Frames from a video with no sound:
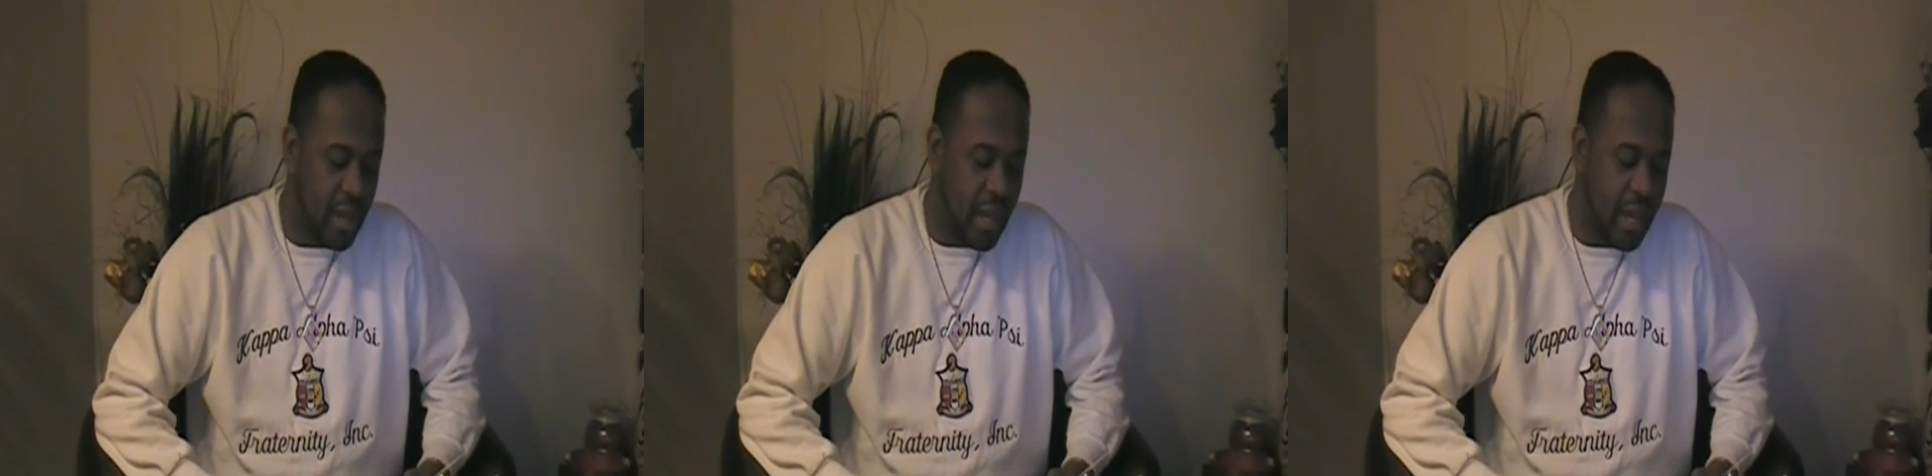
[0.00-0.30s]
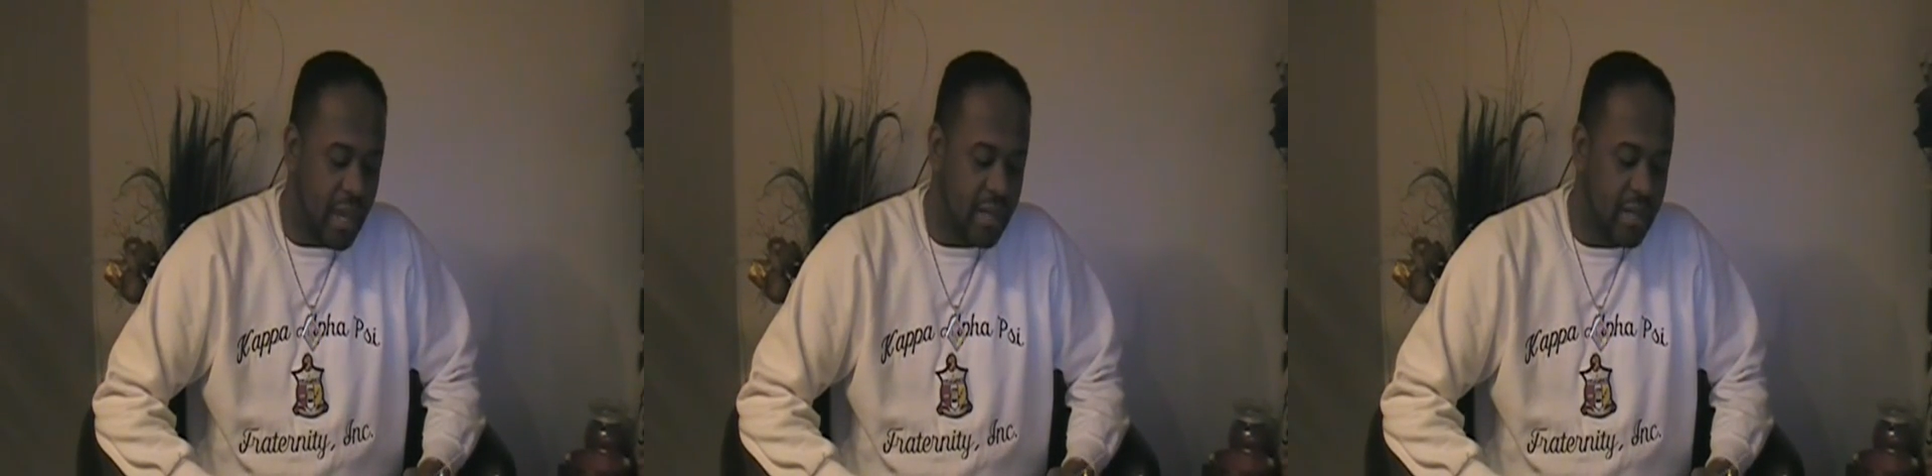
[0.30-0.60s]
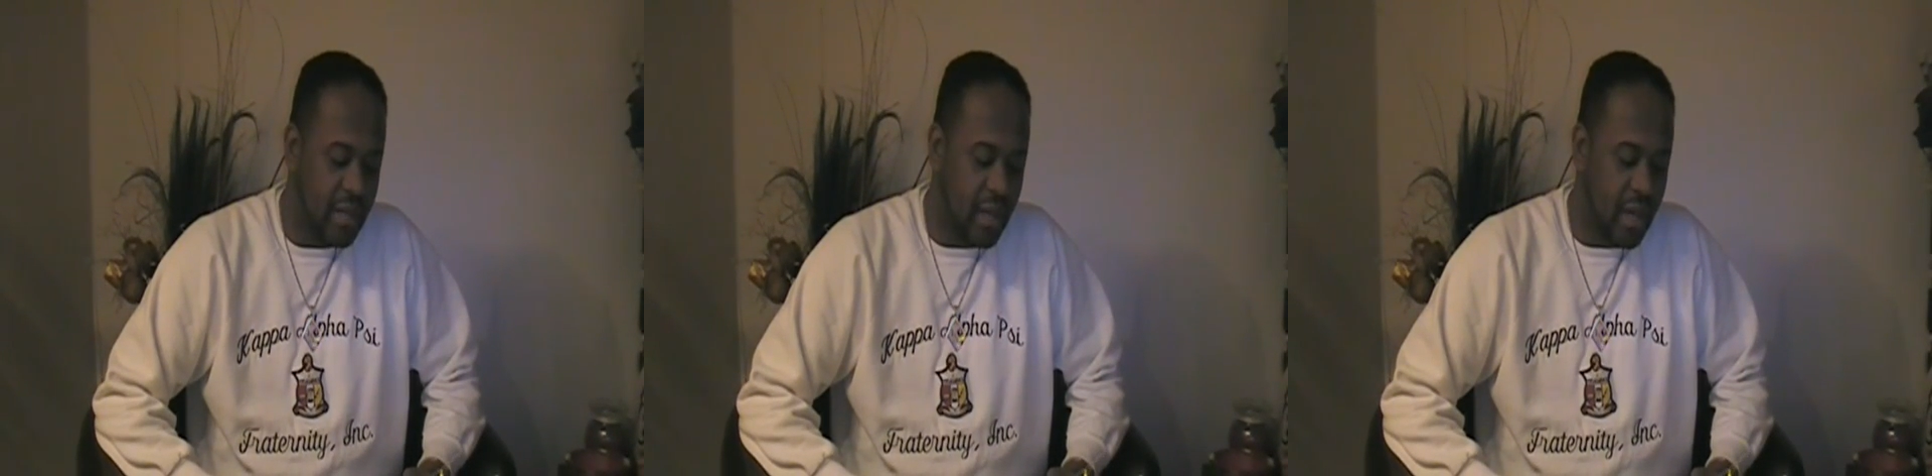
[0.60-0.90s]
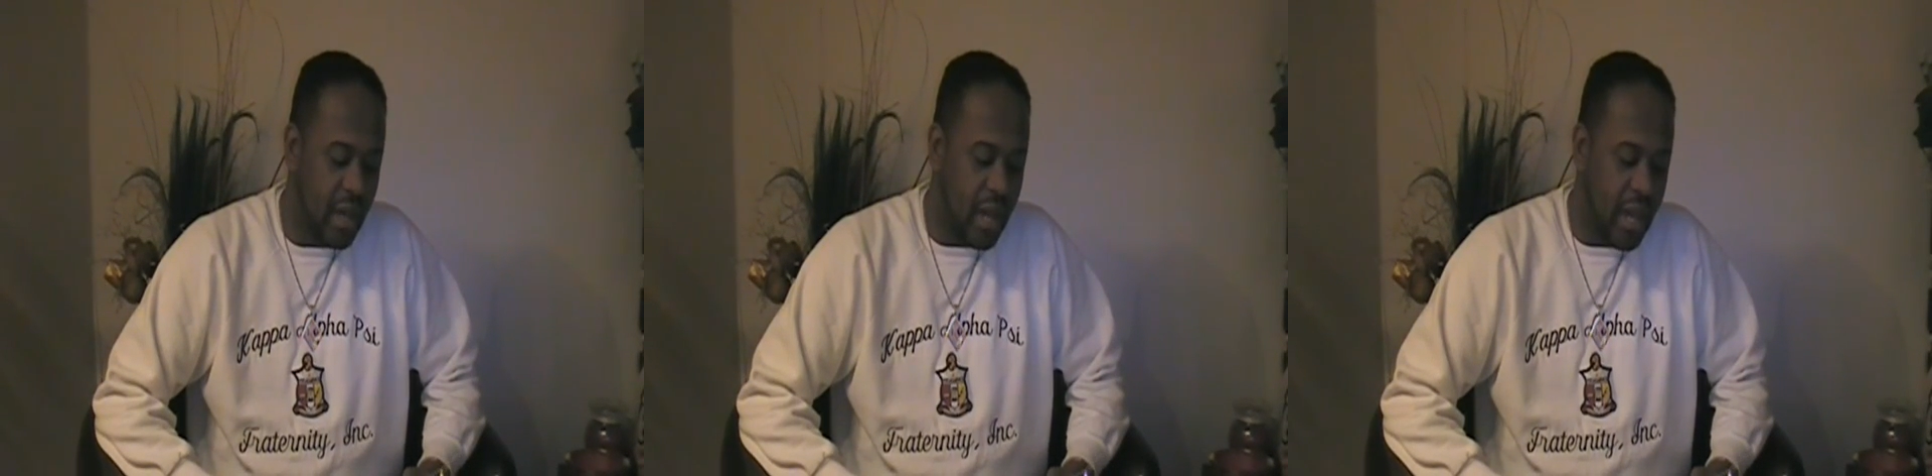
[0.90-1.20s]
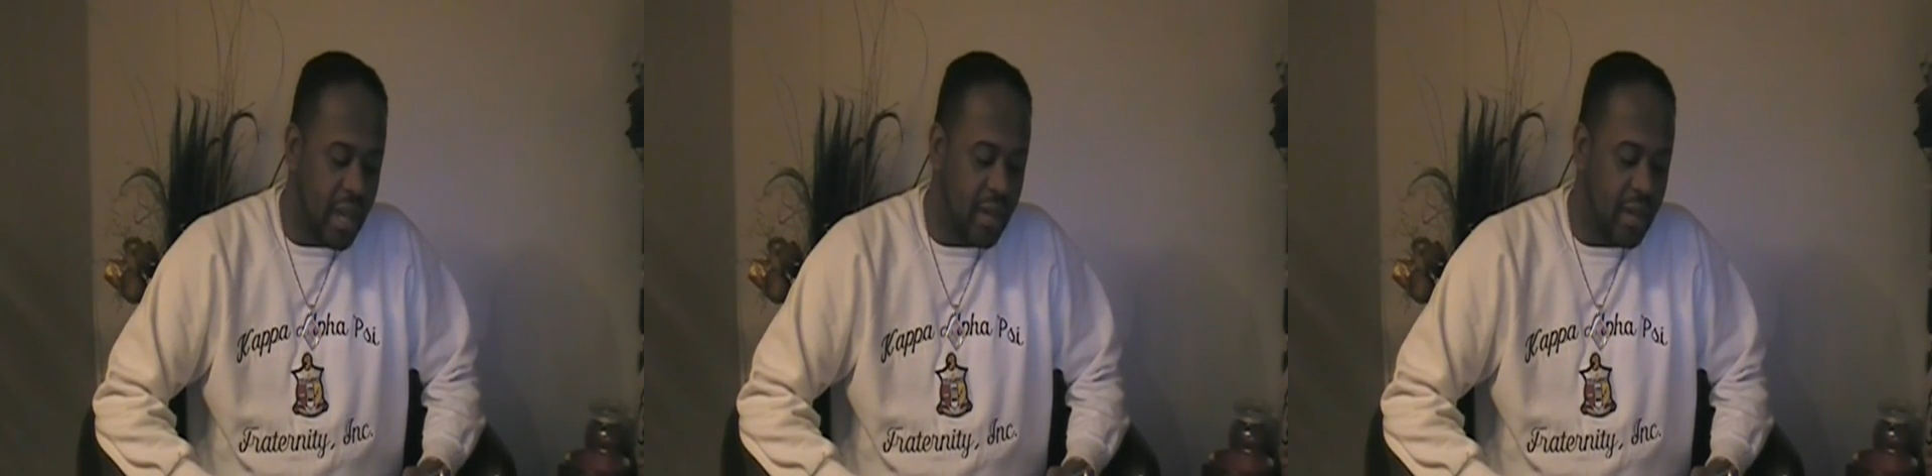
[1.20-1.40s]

and I